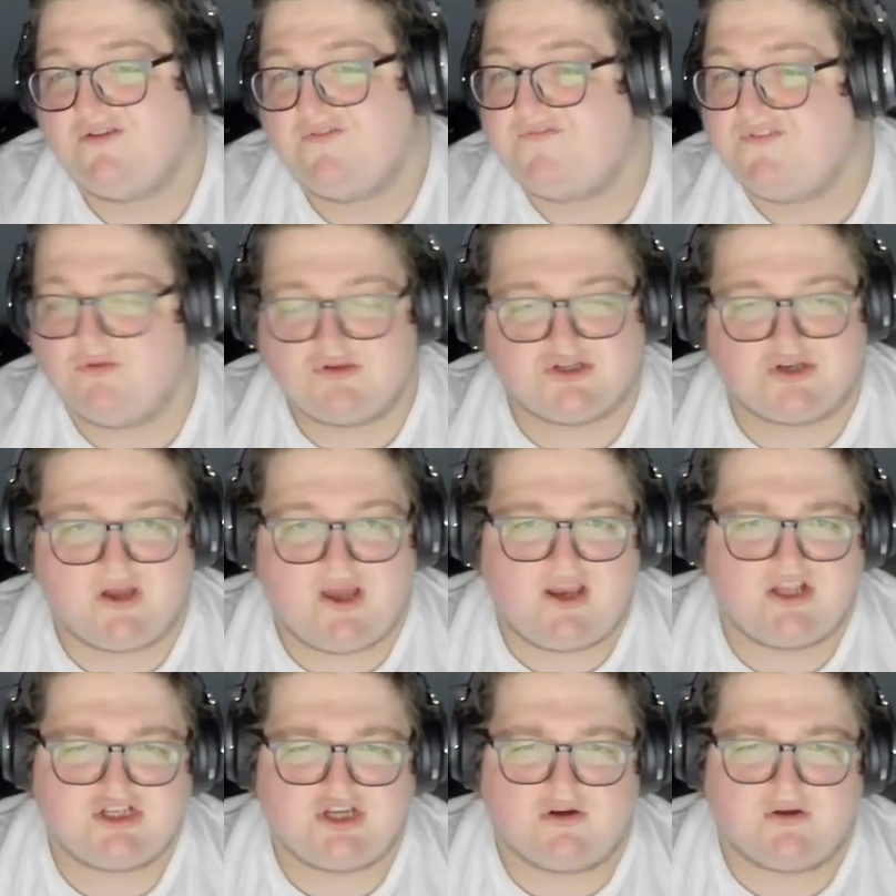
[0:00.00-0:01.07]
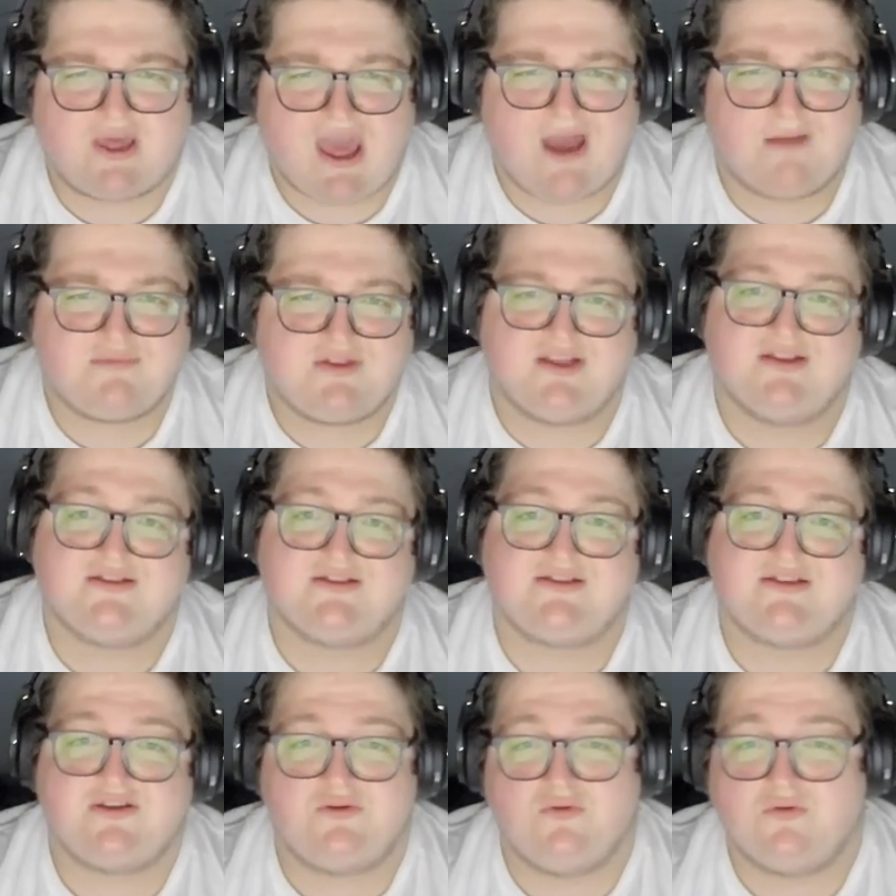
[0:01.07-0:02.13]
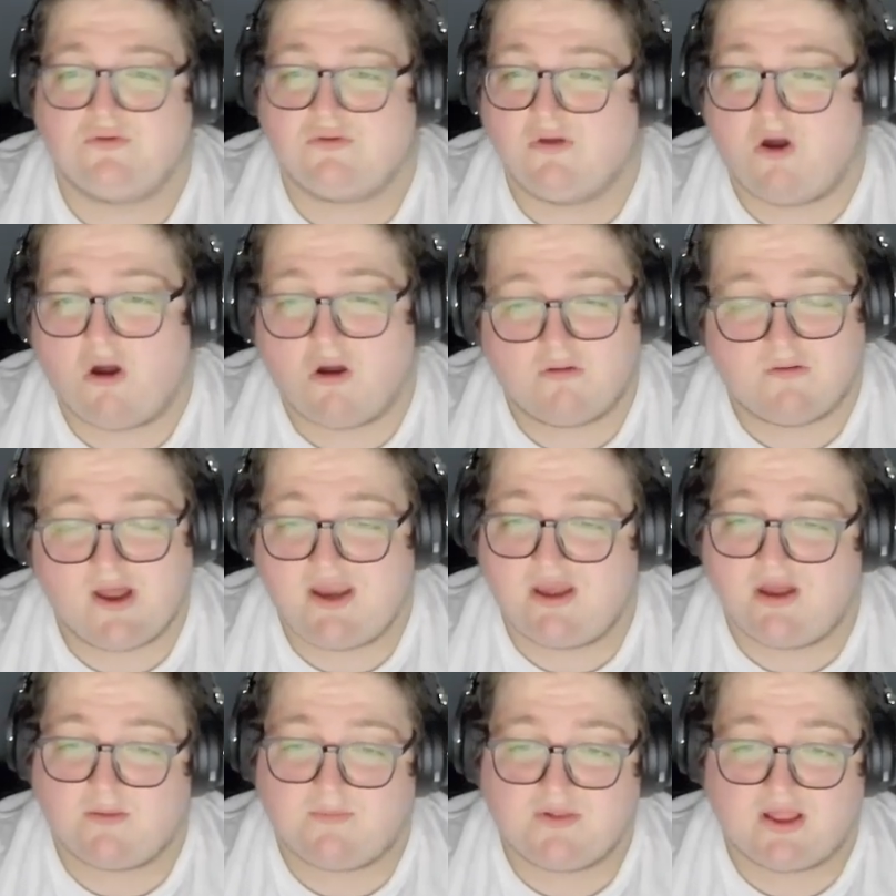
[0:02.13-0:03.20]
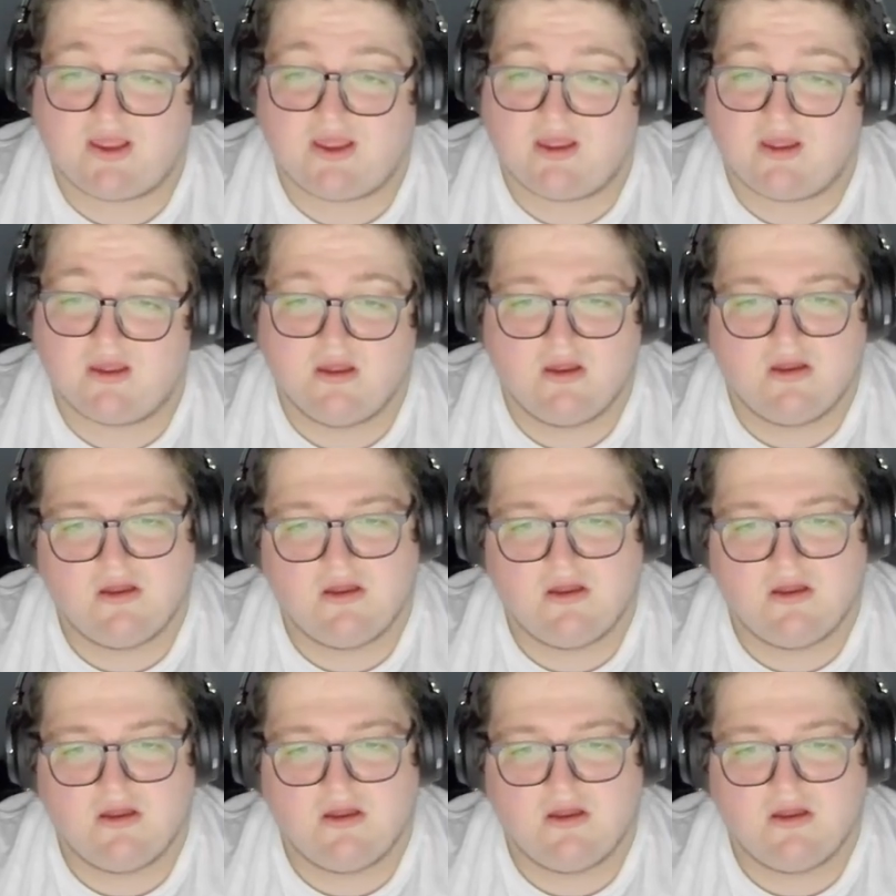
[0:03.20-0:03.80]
future NHL captains who already are playing